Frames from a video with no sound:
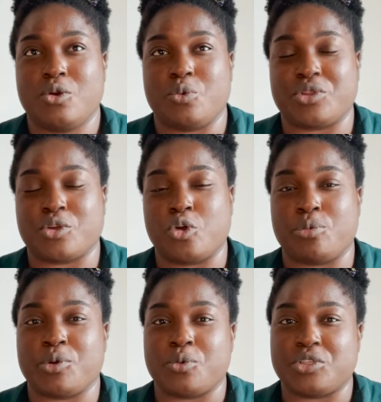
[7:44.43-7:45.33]
with
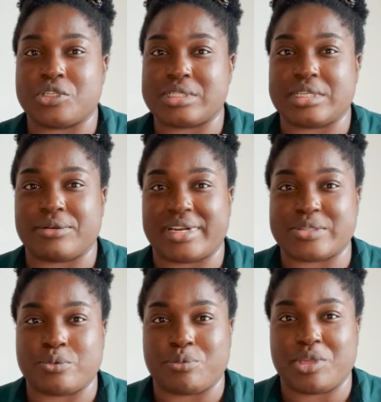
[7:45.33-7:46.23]
coping with just
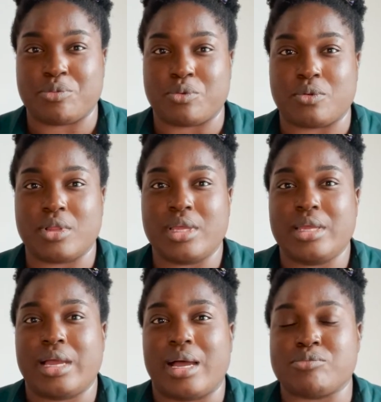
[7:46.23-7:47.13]
interacting with people.
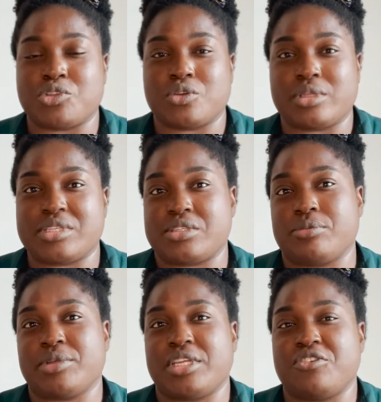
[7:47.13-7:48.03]
I'm sure there's
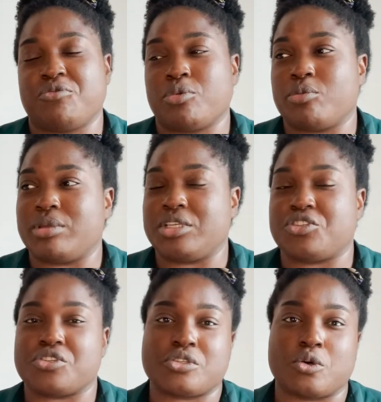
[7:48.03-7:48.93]
somebody you've probably
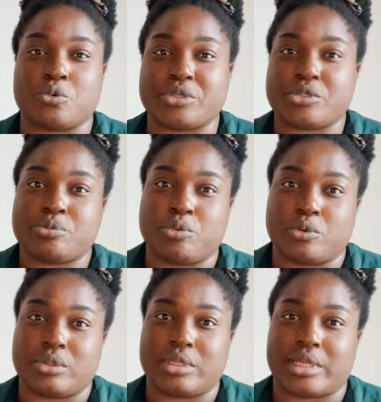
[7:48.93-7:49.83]
just always
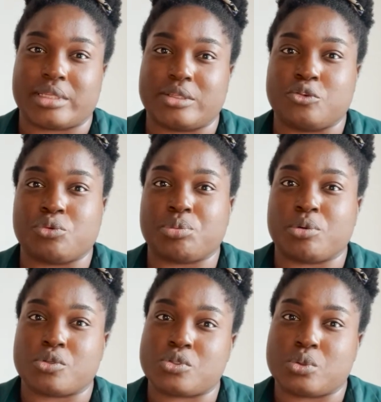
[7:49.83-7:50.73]
you
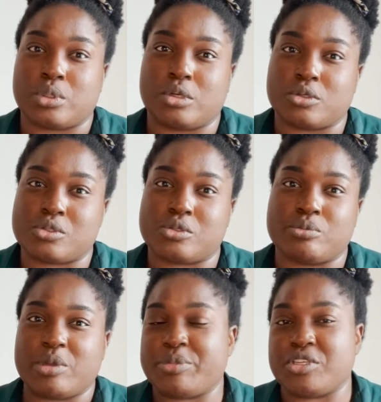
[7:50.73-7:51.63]
report to a lot to.
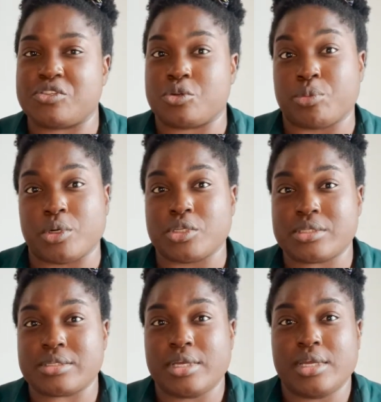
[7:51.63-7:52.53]
Maybe it's your
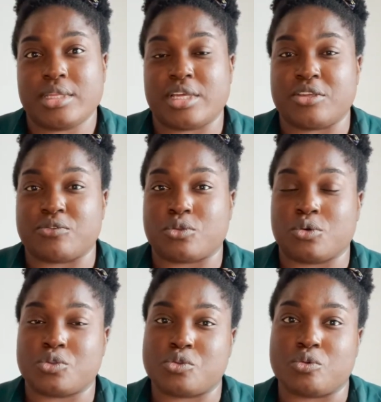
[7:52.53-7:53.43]
boss that you
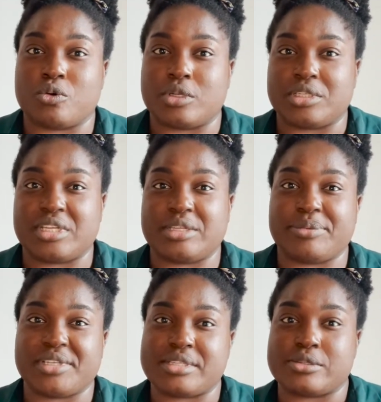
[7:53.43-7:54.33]
talk to on a daily
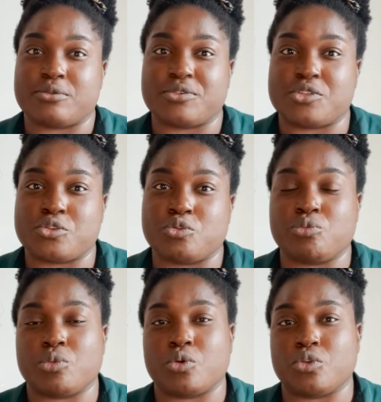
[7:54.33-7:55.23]
basis over
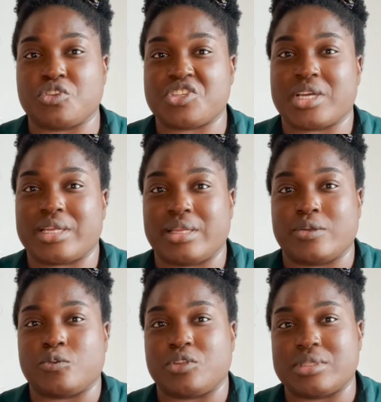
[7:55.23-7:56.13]
Zoom, or you chat,
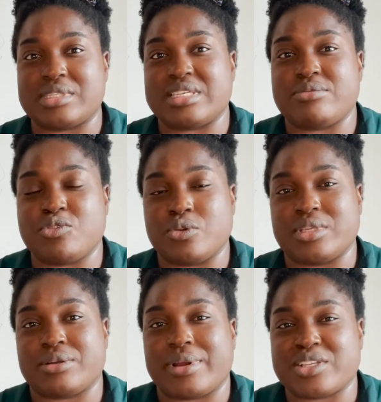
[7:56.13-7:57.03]
or the team you
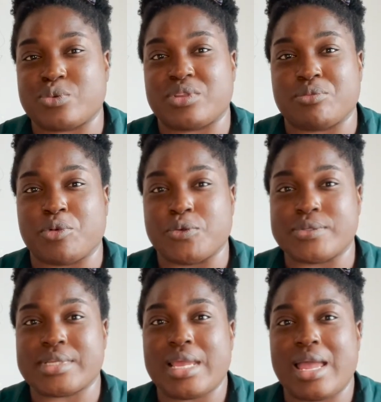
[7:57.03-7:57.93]
interact with the
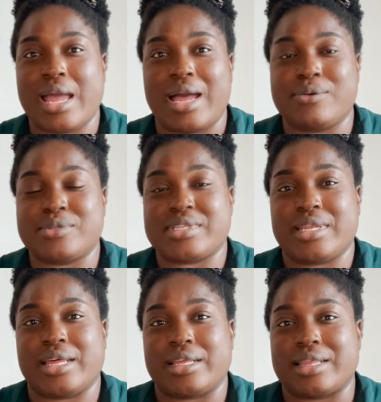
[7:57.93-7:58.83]
most. I would say
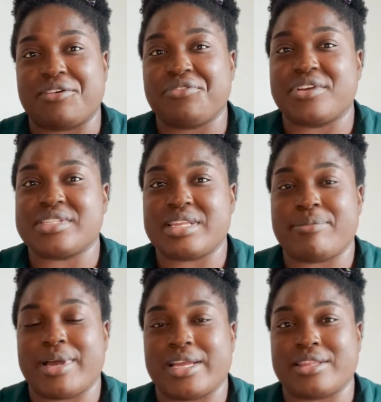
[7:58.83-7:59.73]
like that first day
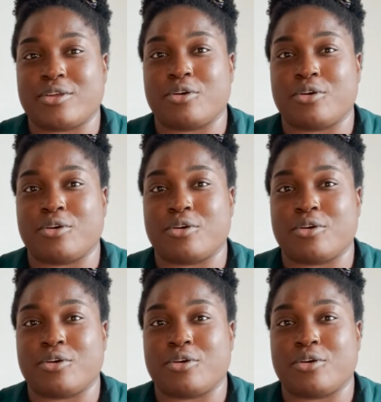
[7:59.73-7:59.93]
back in the